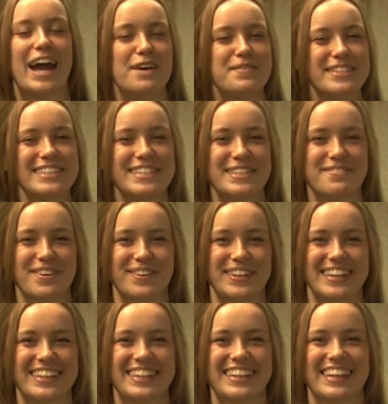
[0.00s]
Absentee
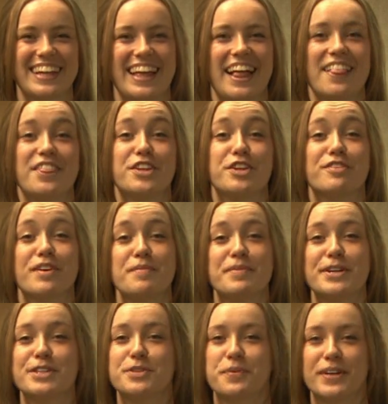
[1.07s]
voting. The
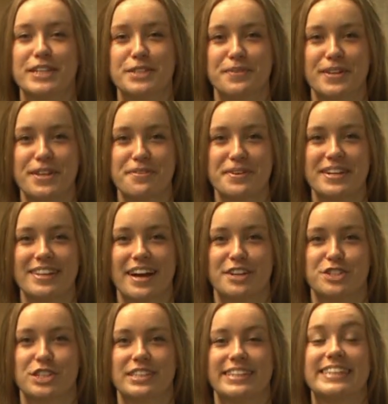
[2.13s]
November twenty twenty-three
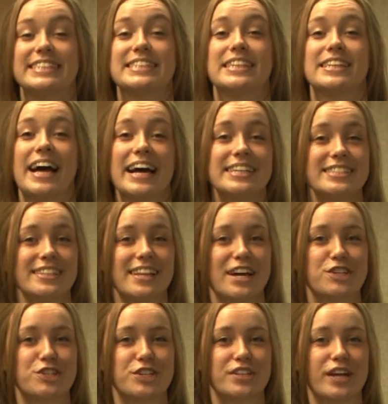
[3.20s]
election is the last
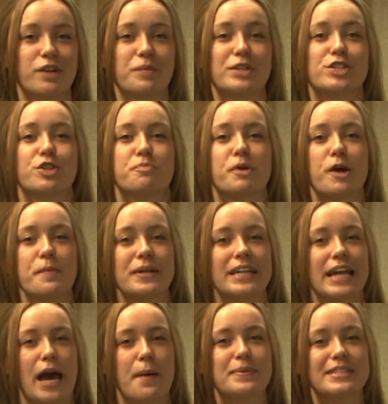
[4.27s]
election in which the
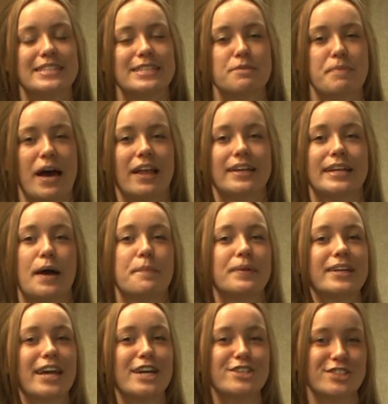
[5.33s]
permanent absentee ballot
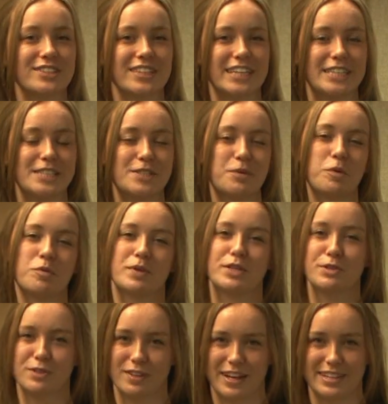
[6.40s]
application list will be
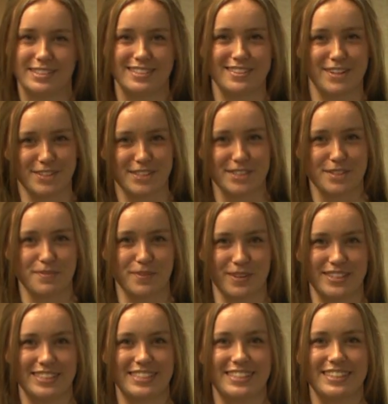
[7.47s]
utilized in Huntington
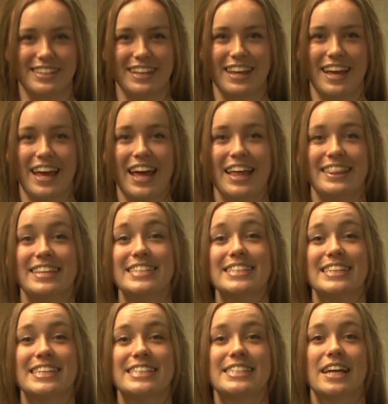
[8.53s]
Woods.
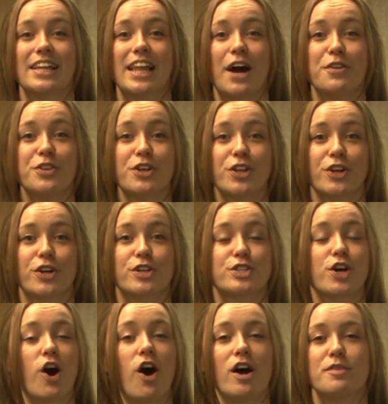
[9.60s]
This list allowed the clerk
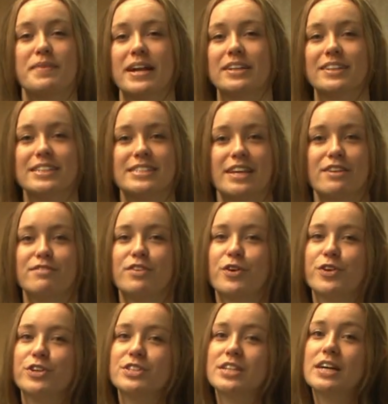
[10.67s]
to automatically send
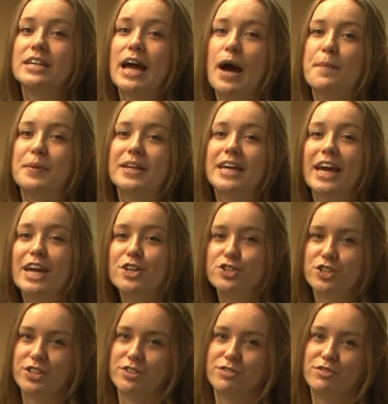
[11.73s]
voters an
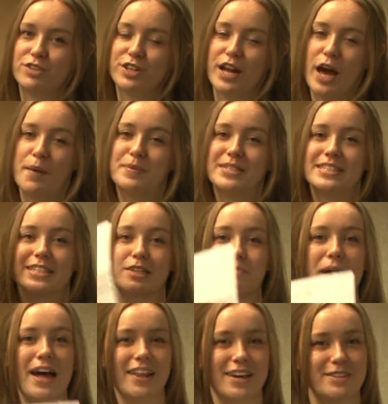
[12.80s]
application for an absentee
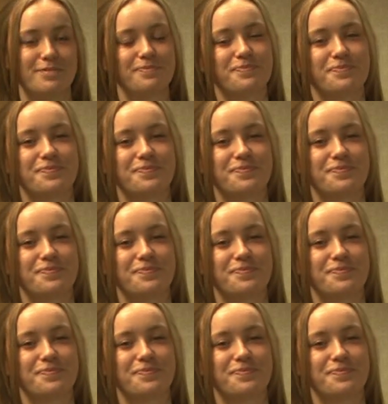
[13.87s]
ballot.